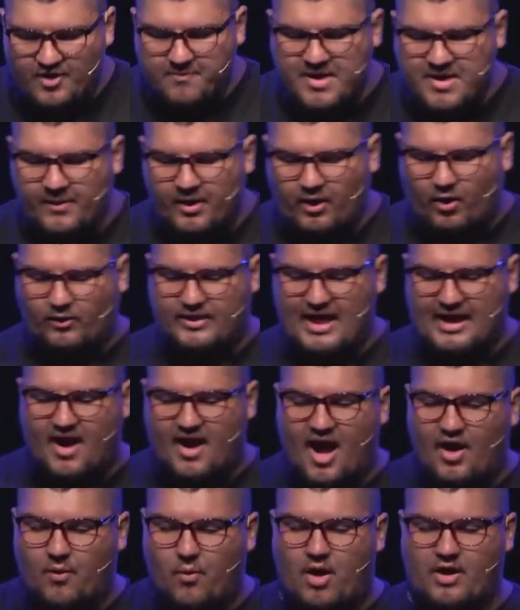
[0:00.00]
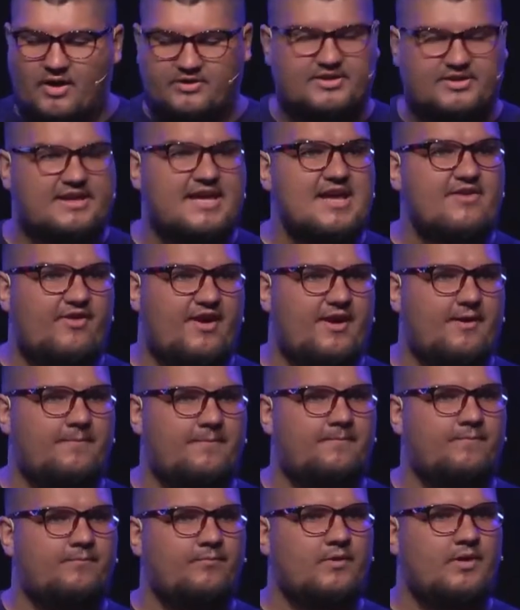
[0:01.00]
miracle that God wanted to give him.
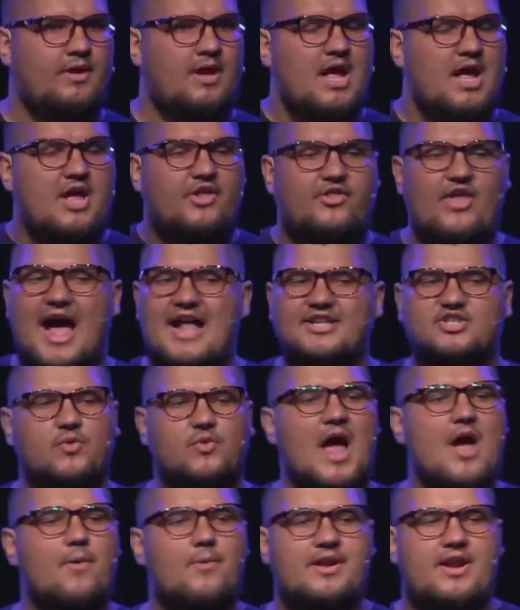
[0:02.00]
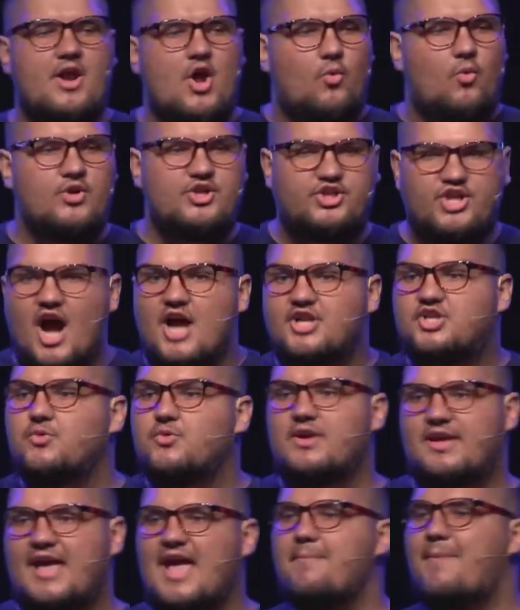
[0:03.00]
That's why when, when
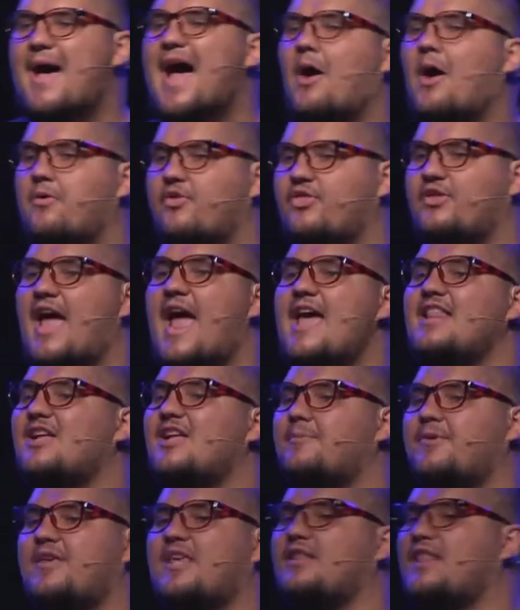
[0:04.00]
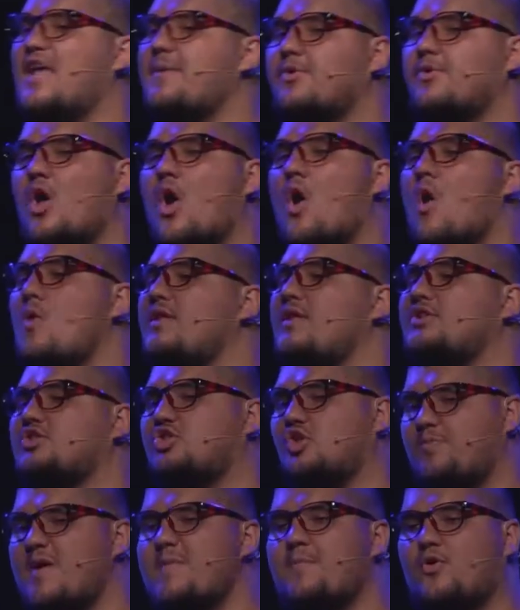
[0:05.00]
Joshua came back with Caleb, he, they were the only
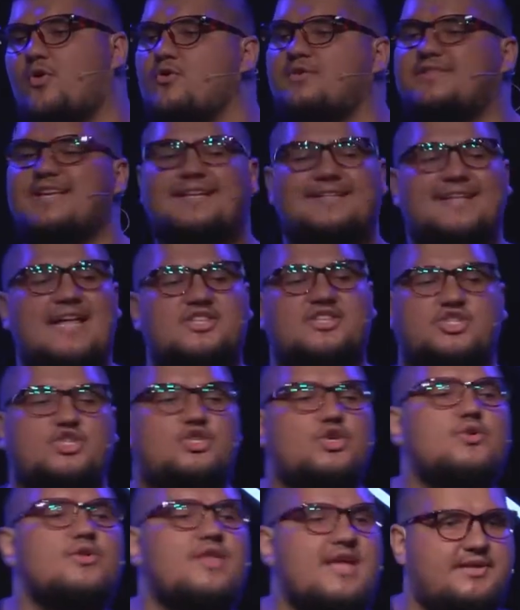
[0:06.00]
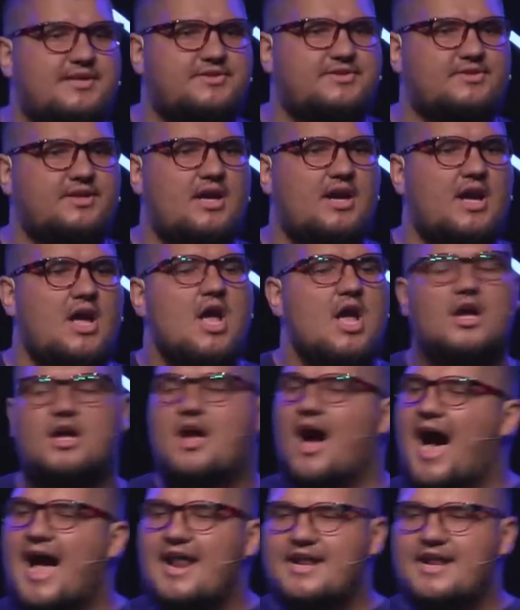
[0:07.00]
two people who said, Let's do this. God